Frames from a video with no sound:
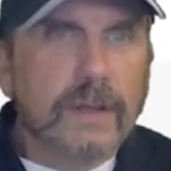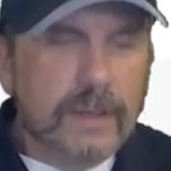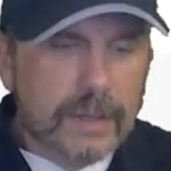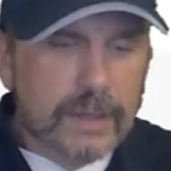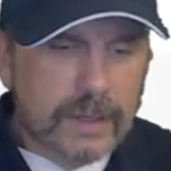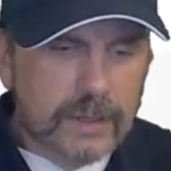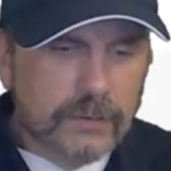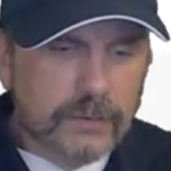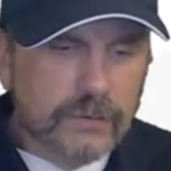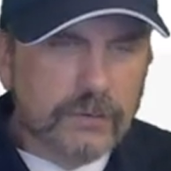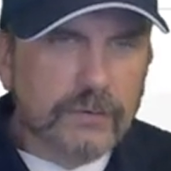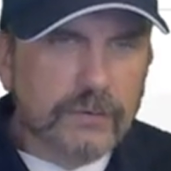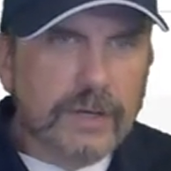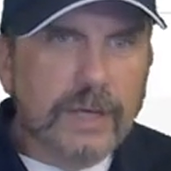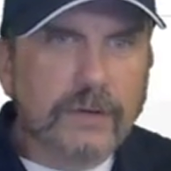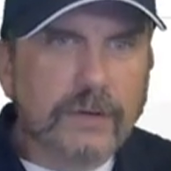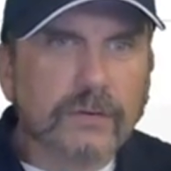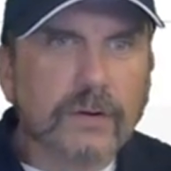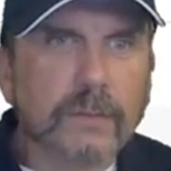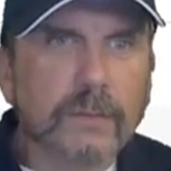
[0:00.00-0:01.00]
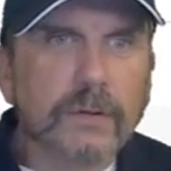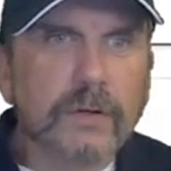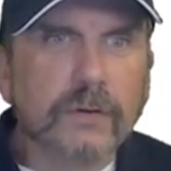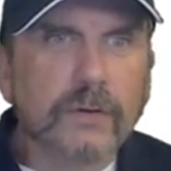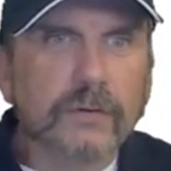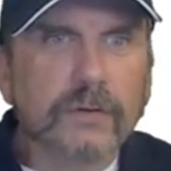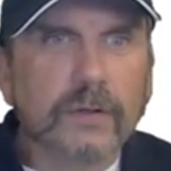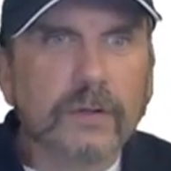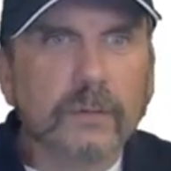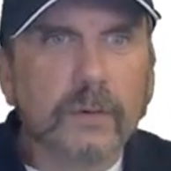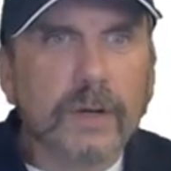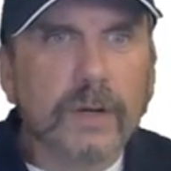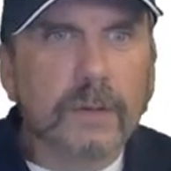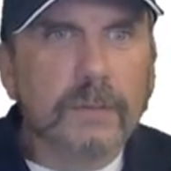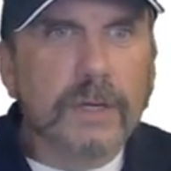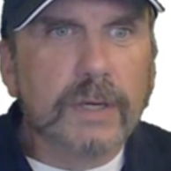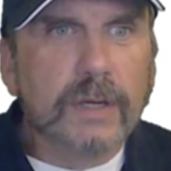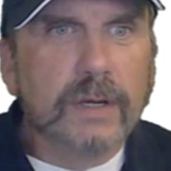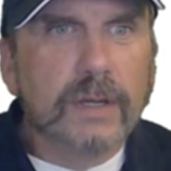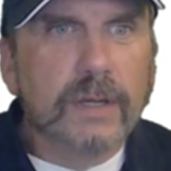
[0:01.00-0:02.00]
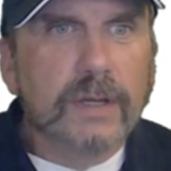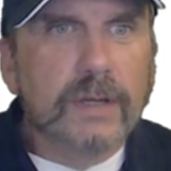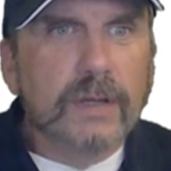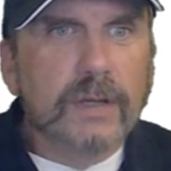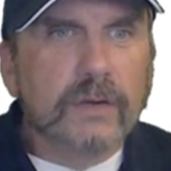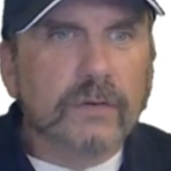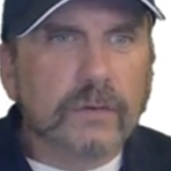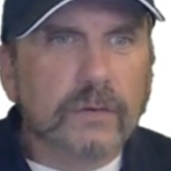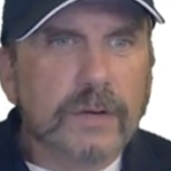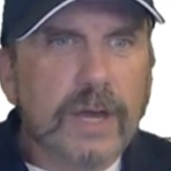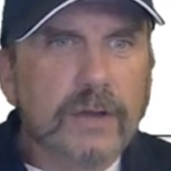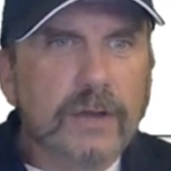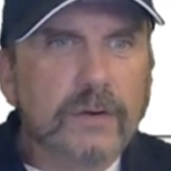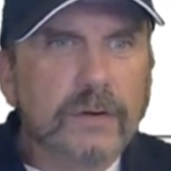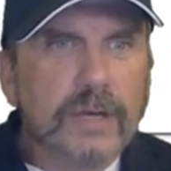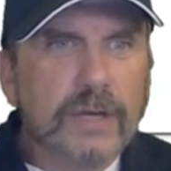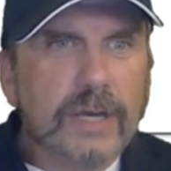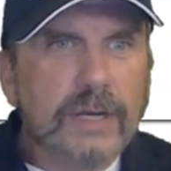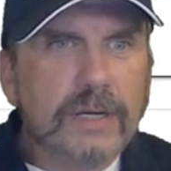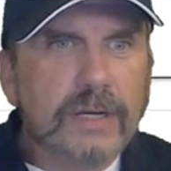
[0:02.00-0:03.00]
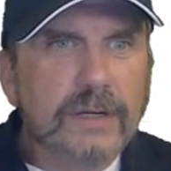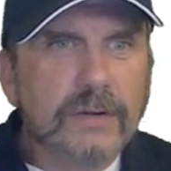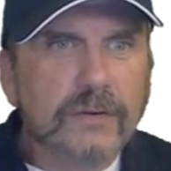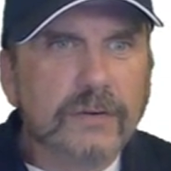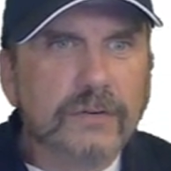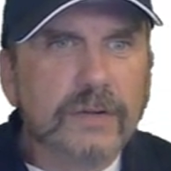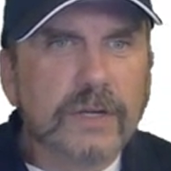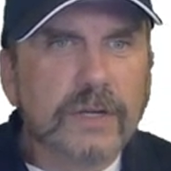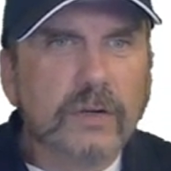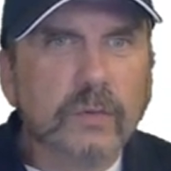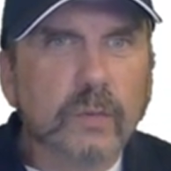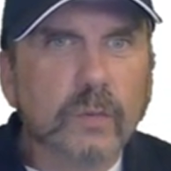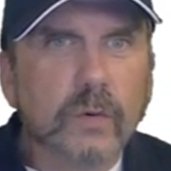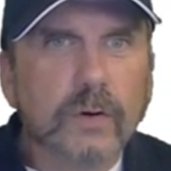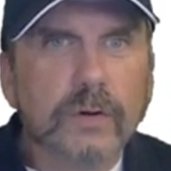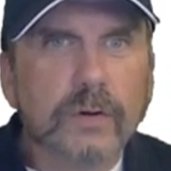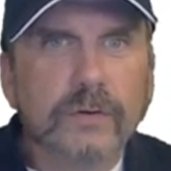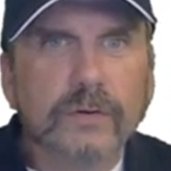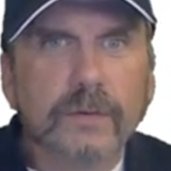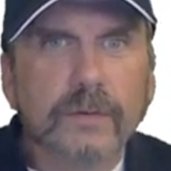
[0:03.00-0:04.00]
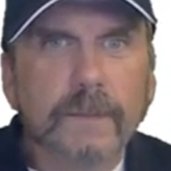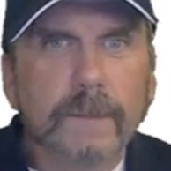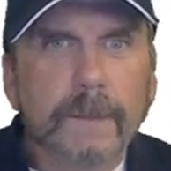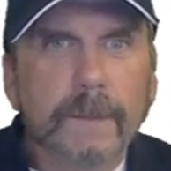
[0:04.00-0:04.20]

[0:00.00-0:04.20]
And I'll just take some and you'll see what I mean. So now you're getting distinct words